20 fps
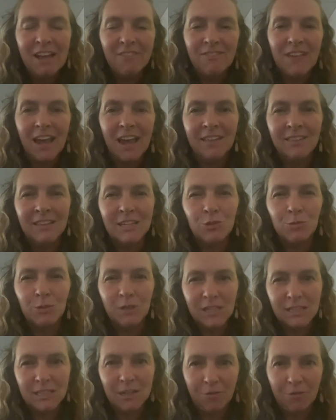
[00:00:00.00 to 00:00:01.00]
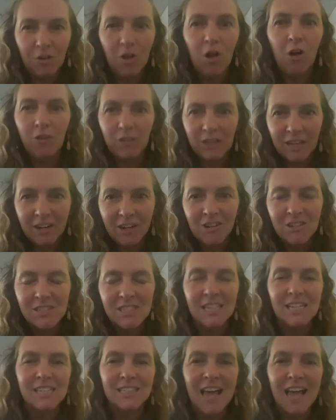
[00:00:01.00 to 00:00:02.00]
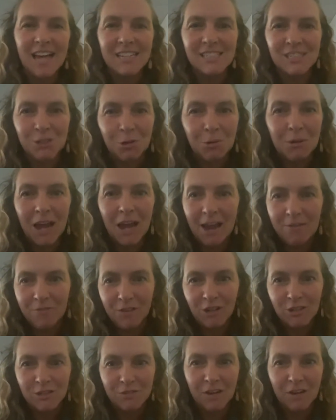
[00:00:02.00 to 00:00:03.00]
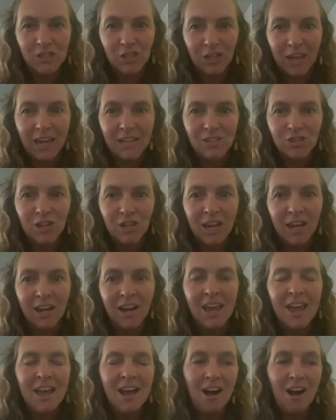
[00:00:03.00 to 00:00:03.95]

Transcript: that in these really difficult years, these last 2.5 years of education,